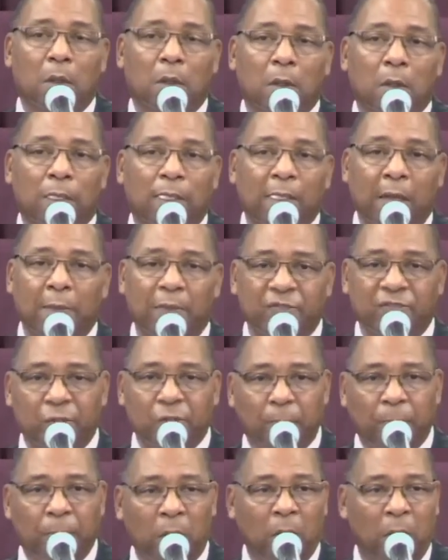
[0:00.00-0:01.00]
There was a
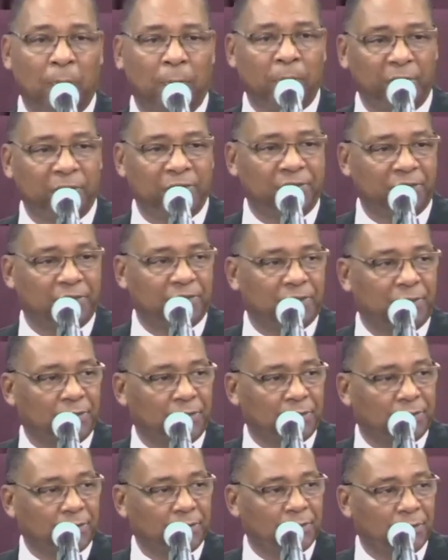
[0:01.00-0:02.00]
purpose
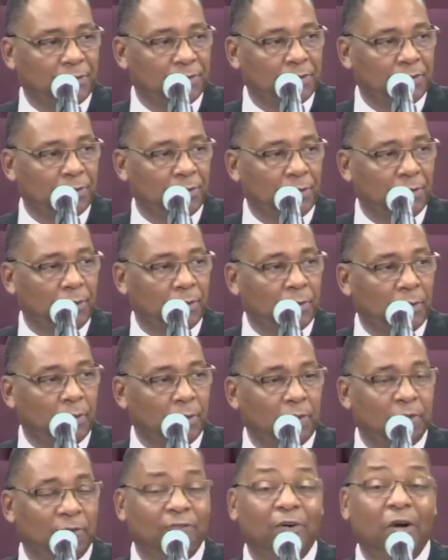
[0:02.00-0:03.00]

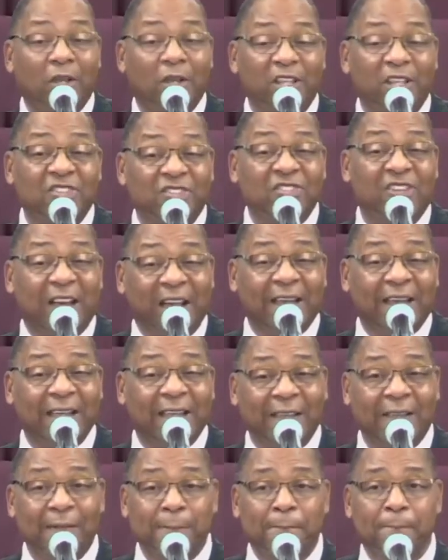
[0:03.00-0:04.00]
for his dying.